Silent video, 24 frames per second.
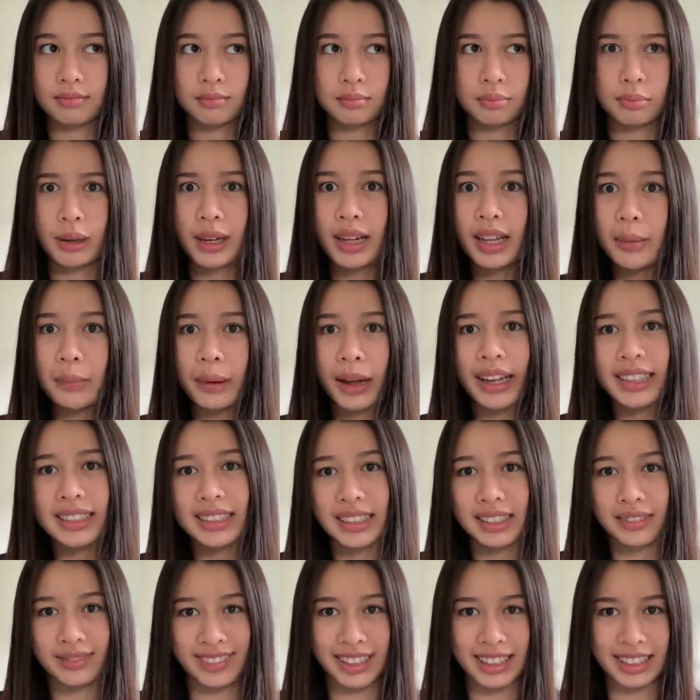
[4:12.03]
pretty
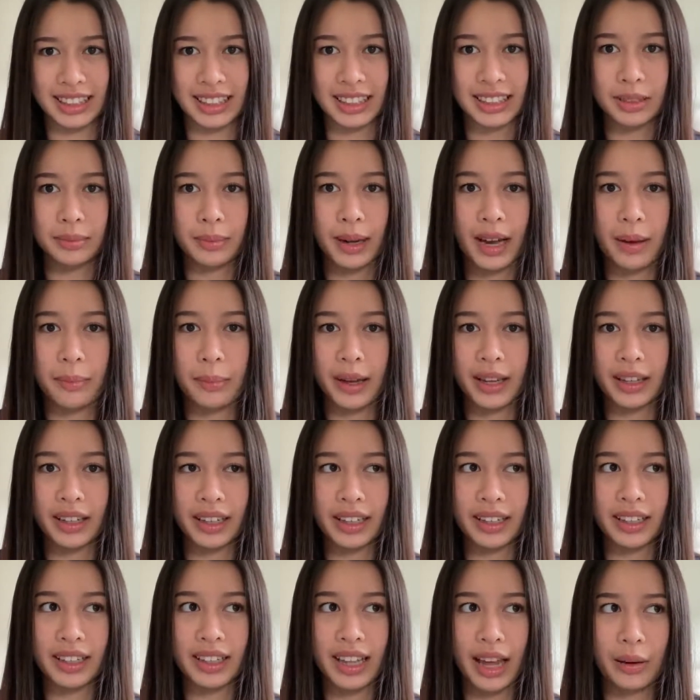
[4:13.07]
basic physics in my
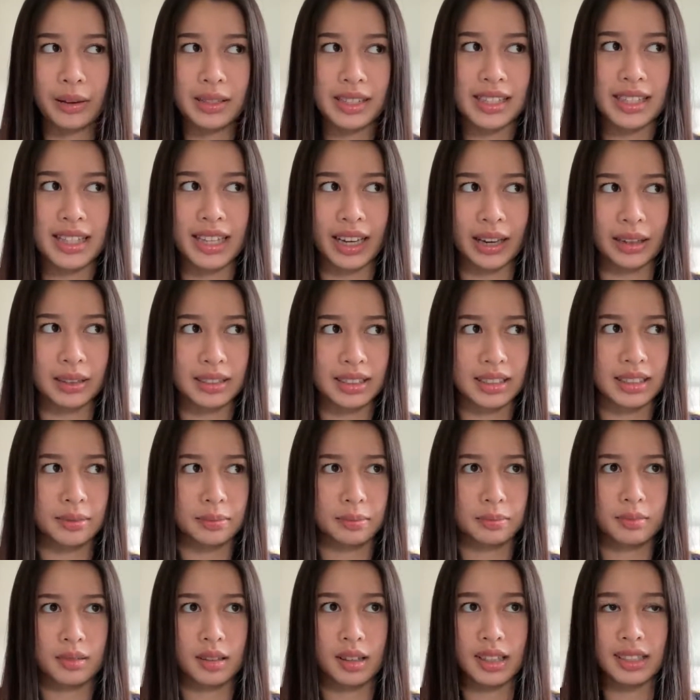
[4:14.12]
opinion, and that was the thing I was
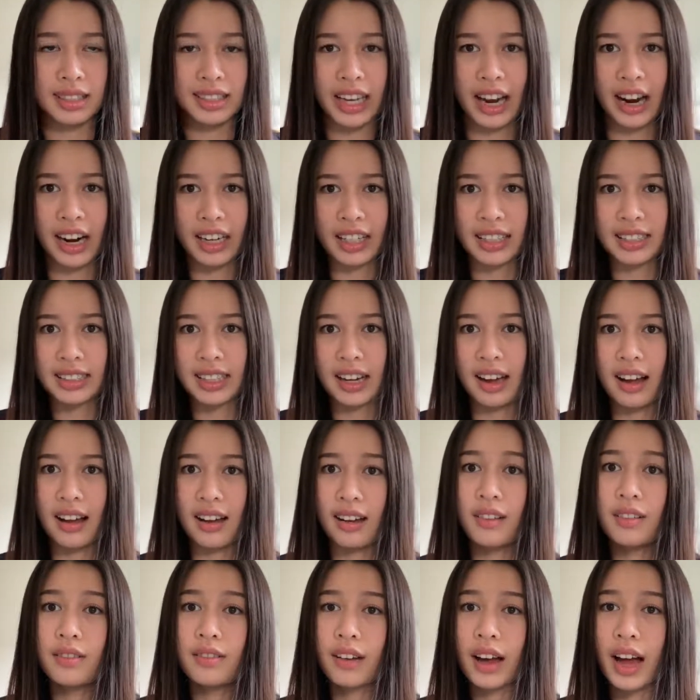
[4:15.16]
the scaredest
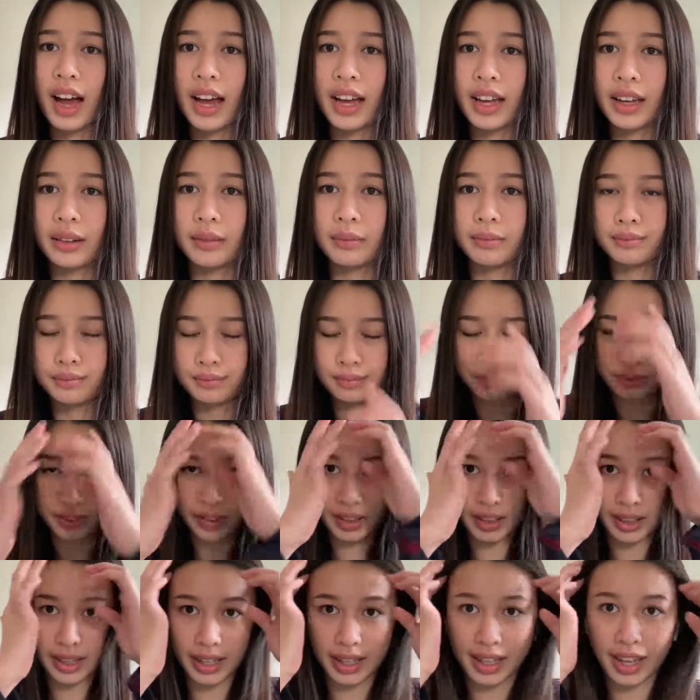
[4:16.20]
of. I feel
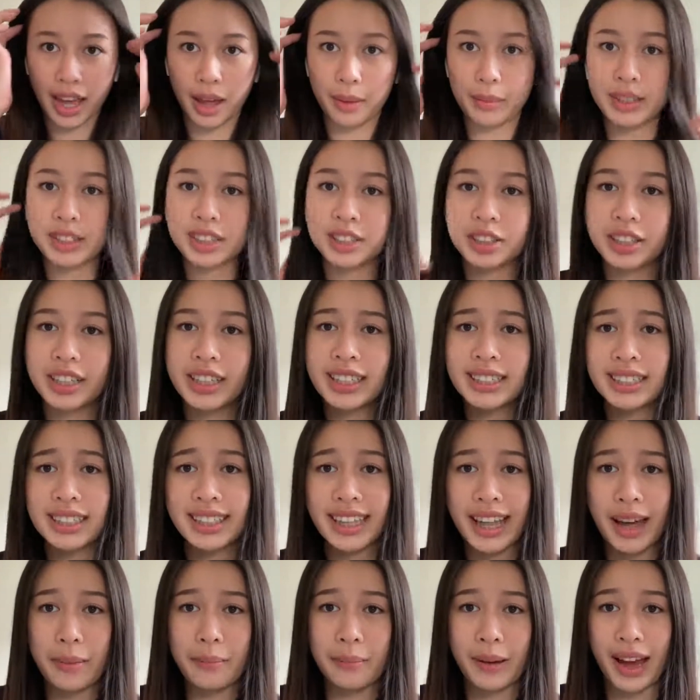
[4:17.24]
like chemistry isn't
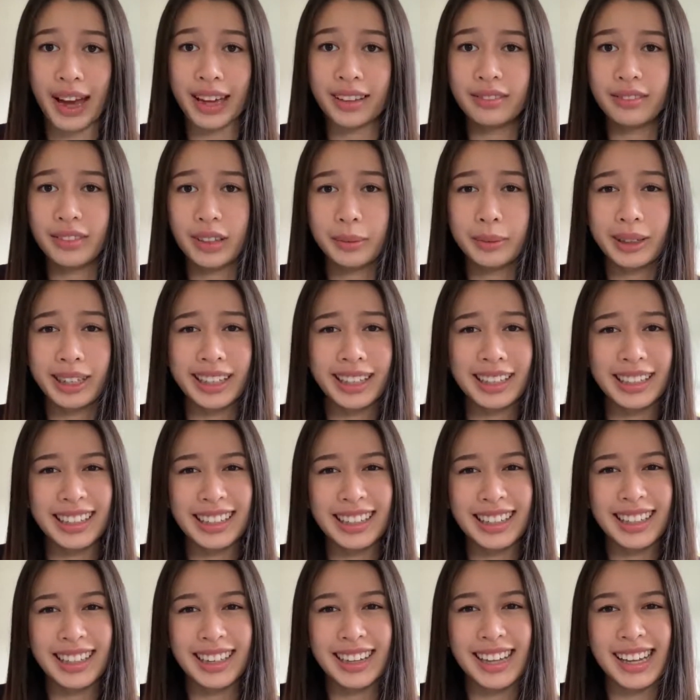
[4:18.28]
that bad for me.
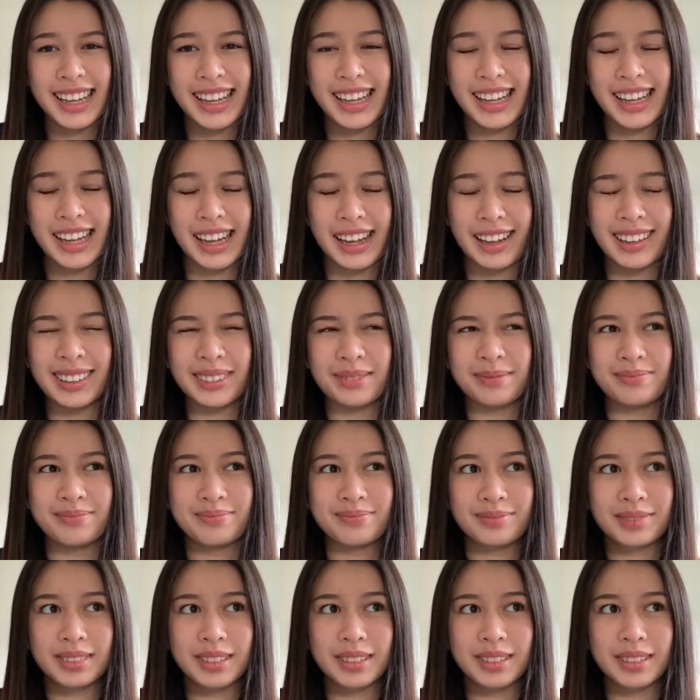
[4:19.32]
Um,